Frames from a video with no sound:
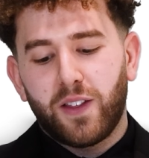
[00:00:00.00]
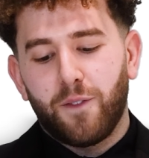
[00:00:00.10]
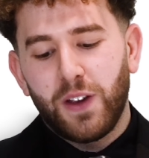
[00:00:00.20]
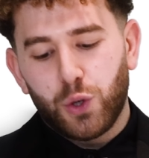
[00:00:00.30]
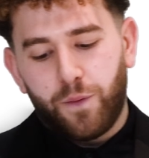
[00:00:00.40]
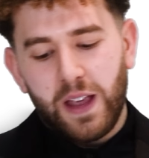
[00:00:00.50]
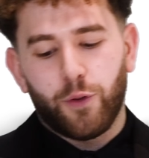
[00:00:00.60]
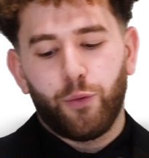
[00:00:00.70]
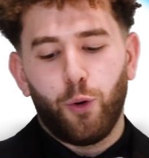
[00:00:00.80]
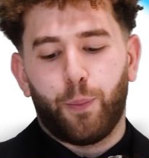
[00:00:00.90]
to the official
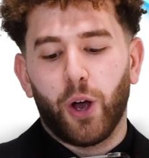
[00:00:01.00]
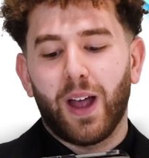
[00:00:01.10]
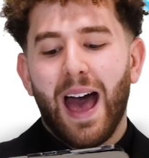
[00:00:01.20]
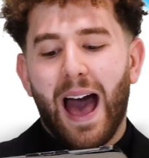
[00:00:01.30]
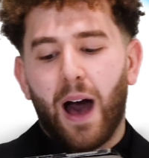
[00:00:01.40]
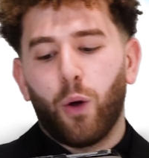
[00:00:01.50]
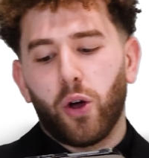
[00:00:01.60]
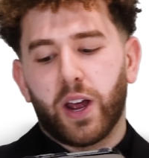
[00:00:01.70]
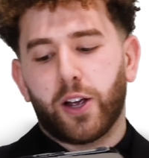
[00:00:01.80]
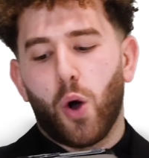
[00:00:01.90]
FIFA rulebook, how
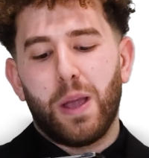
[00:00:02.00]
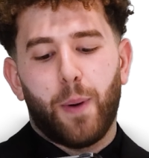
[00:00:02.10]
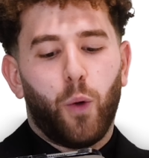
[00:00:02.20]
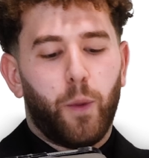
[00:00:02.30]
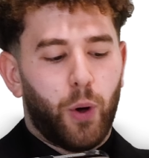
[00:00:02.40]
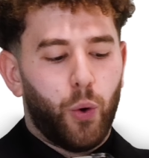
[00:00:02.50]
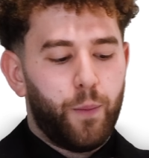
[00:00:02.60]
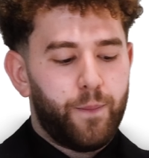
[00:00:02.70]
long can a goalkeeper hold the ball?